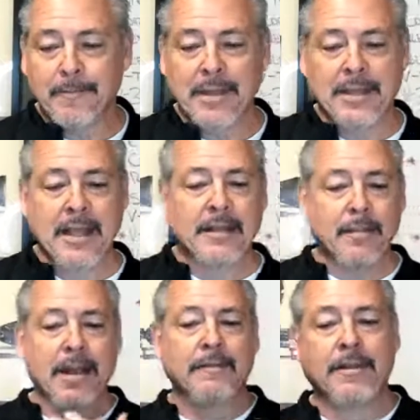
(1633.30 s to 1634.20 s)
get the
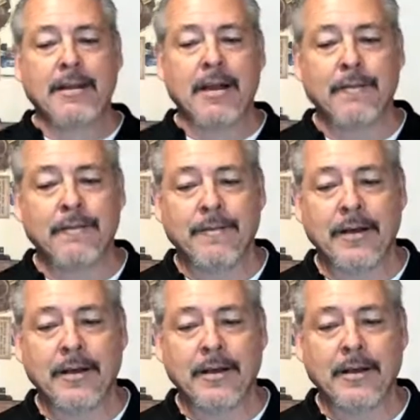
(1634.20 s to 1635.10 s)
benefit of,
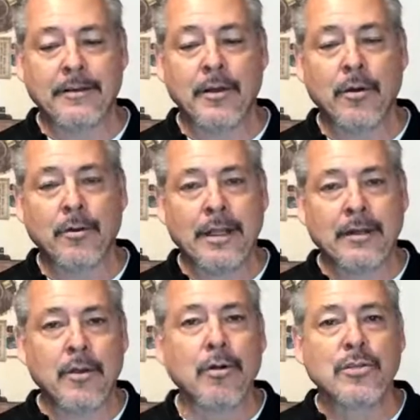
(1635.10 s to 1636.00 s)

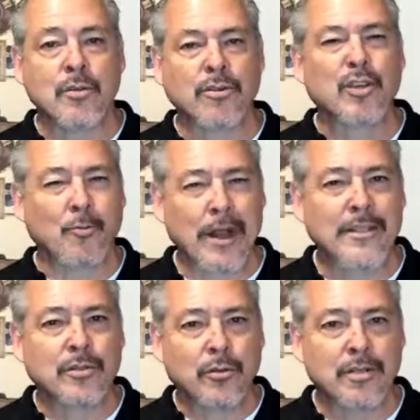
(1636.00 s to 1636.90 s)
it goes towards
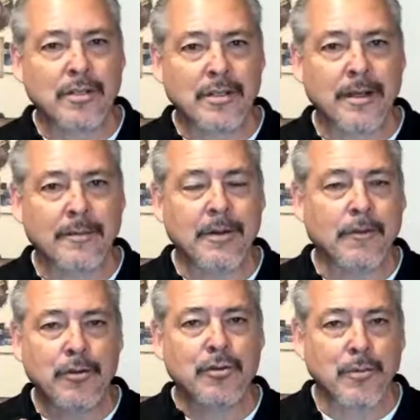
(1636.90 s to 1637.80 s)
credits, towards,
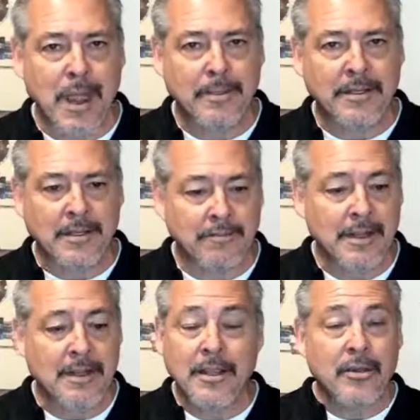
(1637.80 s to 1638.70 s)
future payments.
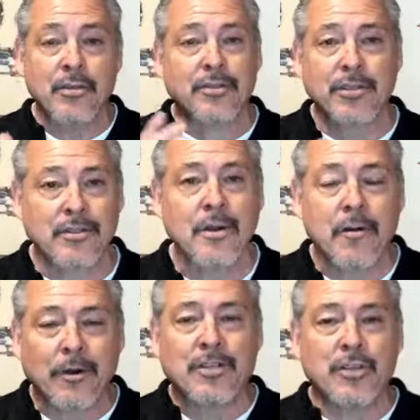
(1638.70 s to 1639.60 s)
And you should too.
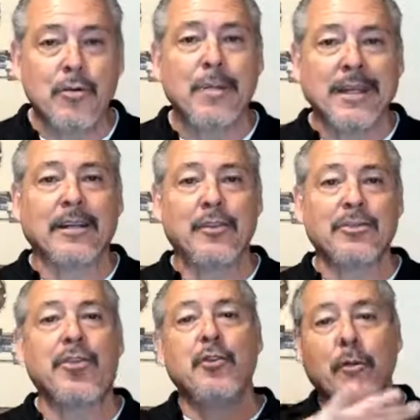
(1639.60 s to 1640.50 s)
Once you begin to
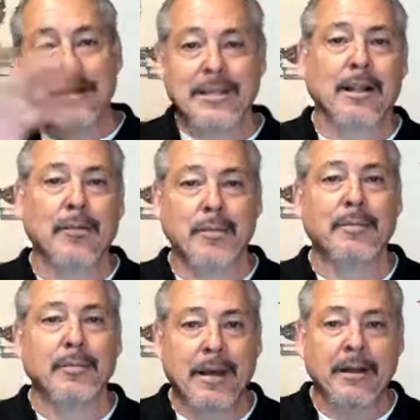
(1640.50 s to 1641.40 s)
use it, you want to tell other
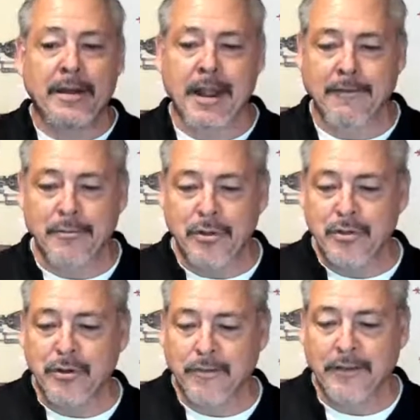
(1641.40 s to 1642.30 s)
people about it and have them
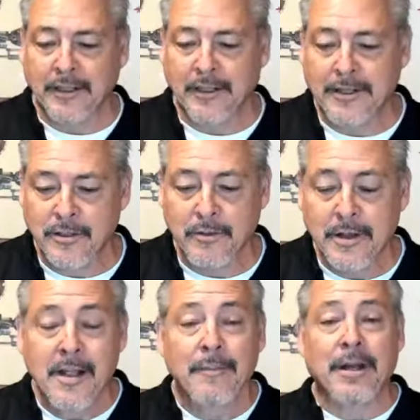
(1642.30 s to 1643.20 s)
use your affiliate link too.
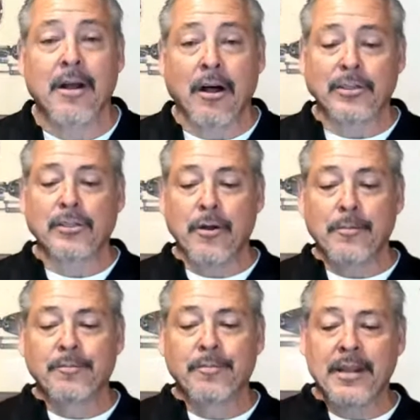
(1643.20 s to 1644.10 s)
But it
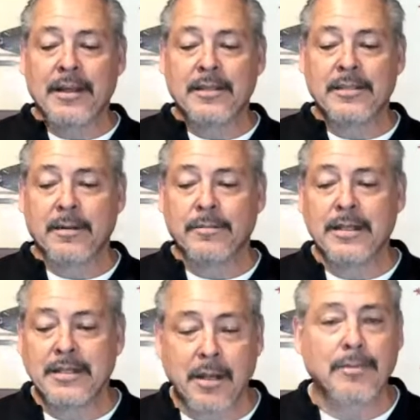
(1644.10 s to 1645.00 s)
also,
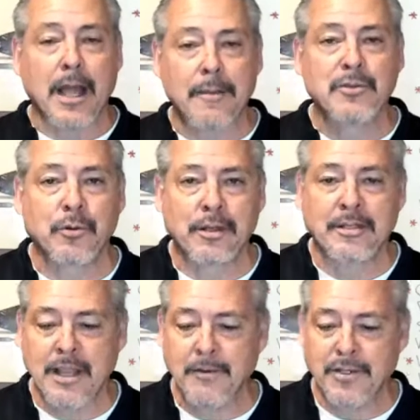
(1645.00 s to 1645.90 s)
sometimes will
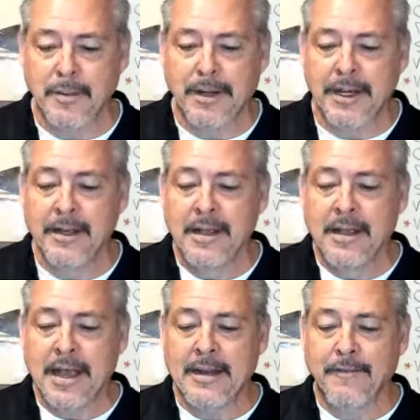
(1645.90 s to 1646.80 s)
save you some money,
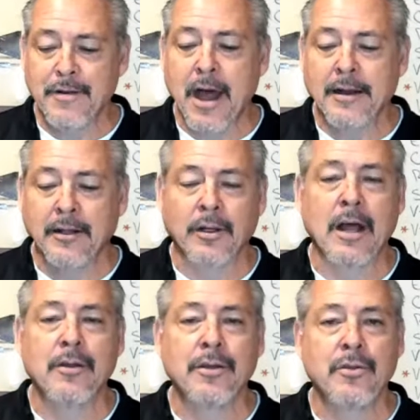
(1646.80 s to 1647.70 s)
and if not, it'll
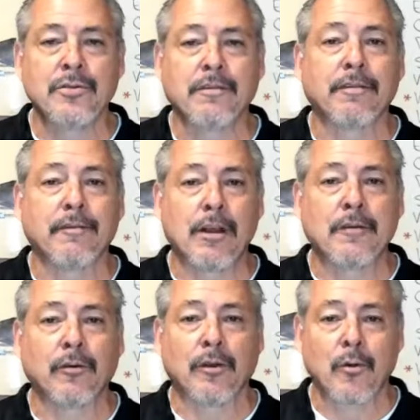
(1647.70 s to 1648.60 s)
allow you to use it for free
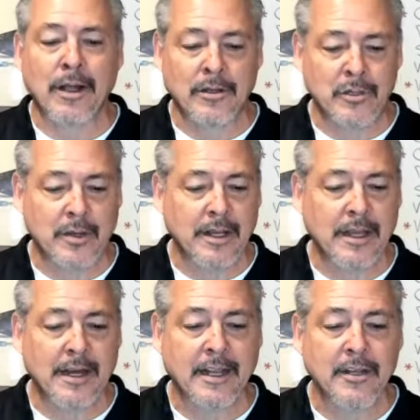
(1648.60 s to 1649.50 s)
for a little while, so you can
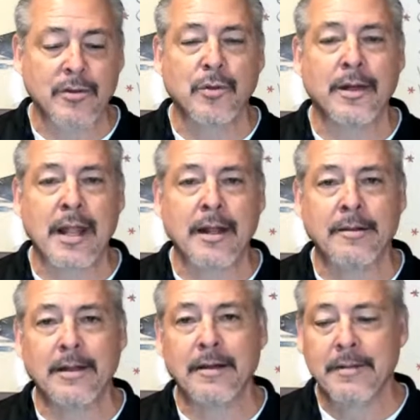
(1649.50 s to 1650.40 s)
kind of get used to it
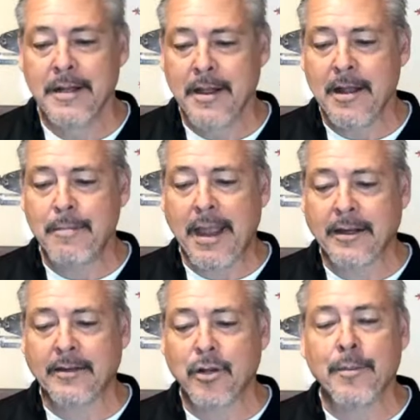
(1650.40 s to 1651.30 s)
and make a
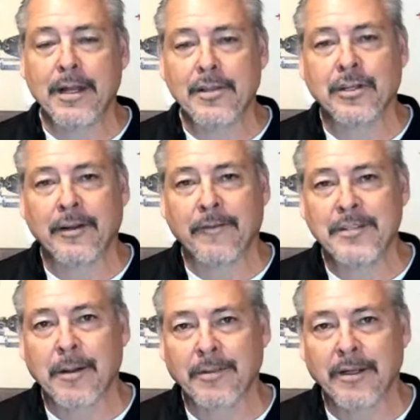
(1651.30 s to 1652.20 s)
determination if it's
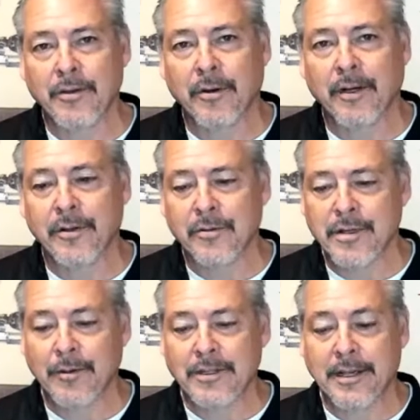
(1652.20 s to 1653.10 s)
something that you're going to use,
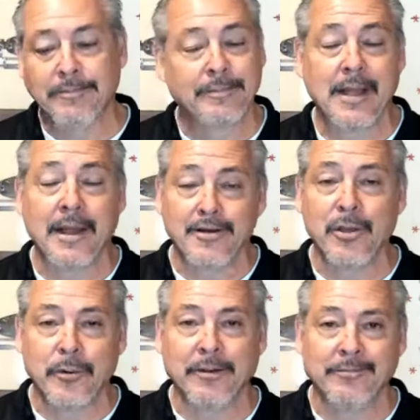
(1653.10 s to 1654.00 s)
which I know
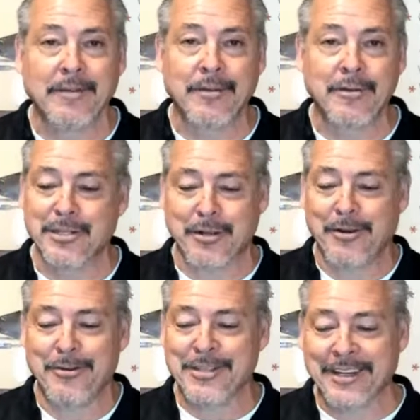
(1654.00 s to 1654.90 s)
you will. If you just start
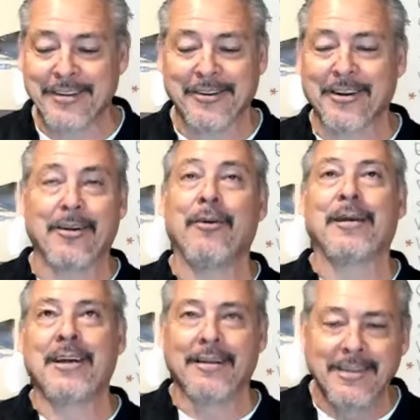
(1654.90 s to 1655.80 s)
using it, you're going to go, oh my
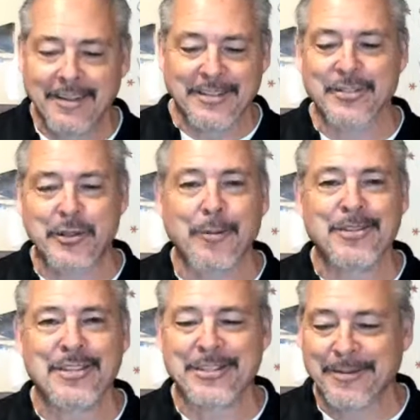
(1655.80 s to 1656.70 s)
God, this is so
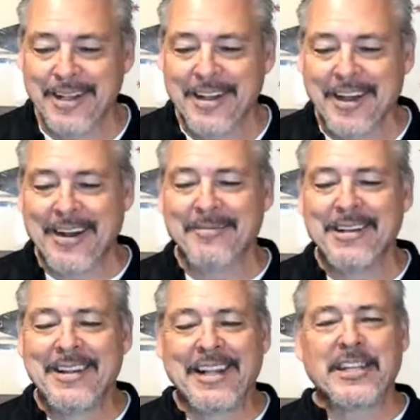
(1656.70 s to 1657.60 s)
much easier. All right,
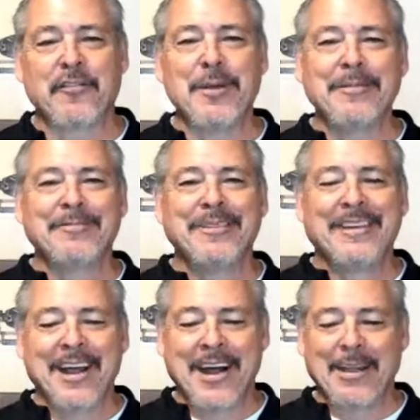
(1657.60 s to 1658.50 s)
that's it for me.
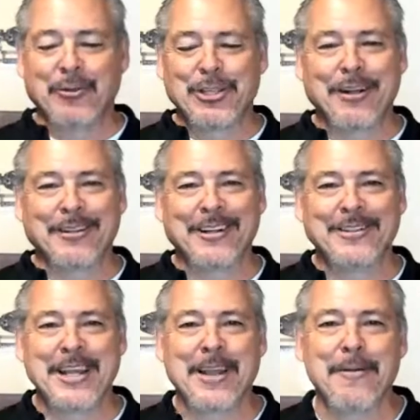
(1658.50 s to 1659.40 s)
I will talk to you later.
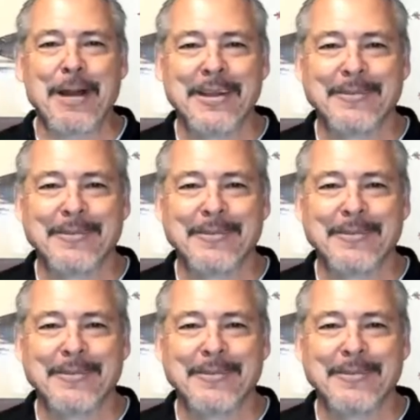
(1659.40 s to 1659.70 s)
Take care. Bye.